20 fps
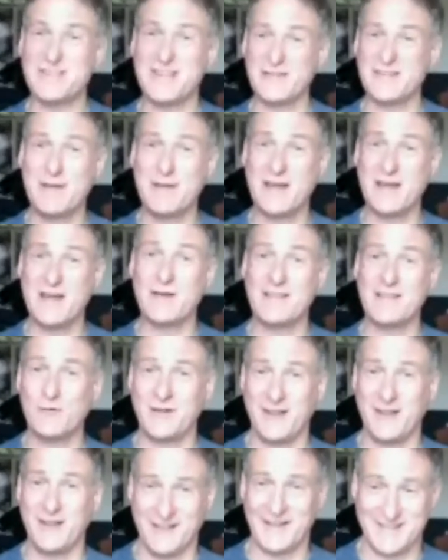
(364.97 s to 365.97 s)
You might even see
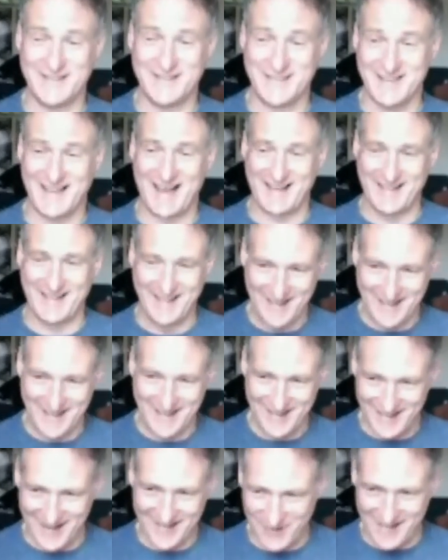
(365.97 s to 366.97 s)
me in the audience,
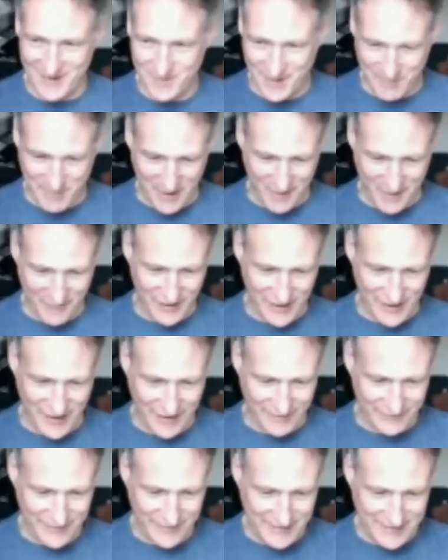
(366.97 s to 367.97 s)
so that would be a
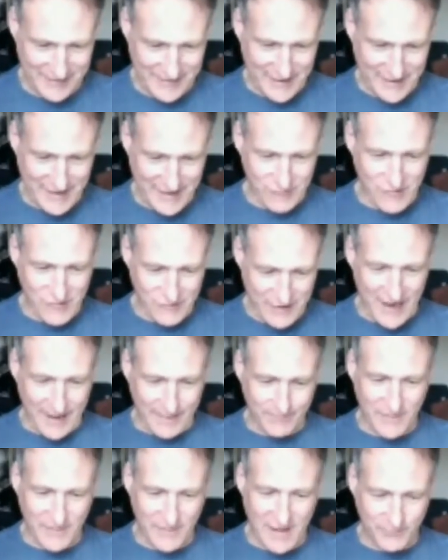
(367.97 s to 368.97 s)
bit of a laugh.
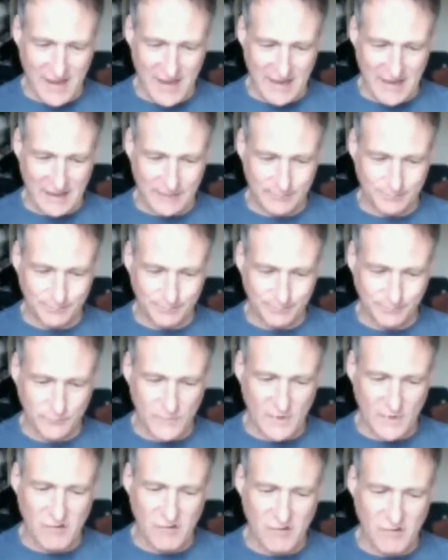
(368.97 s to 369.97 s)
Right,
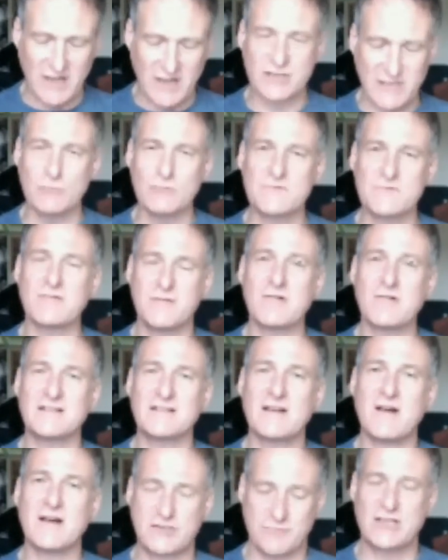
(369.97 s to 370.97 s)
right.
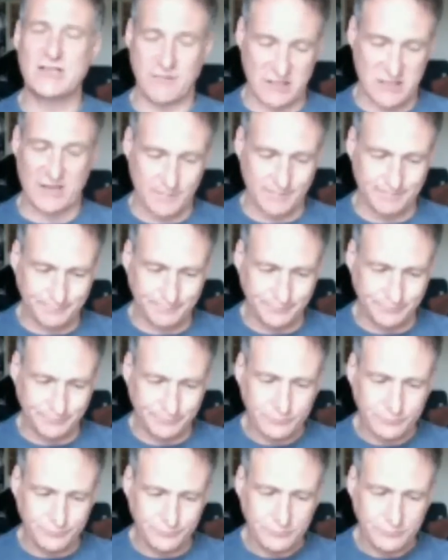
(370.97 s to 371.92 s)
Tools for growing districts.